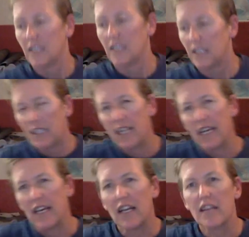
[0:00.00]

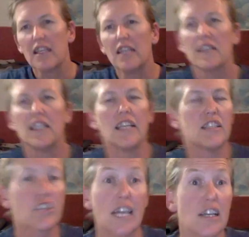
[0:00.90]
I think you
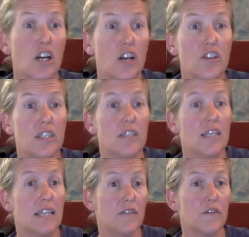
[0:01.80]
get coaching, get
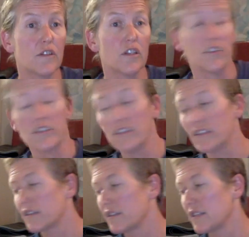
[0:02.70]
different coaches,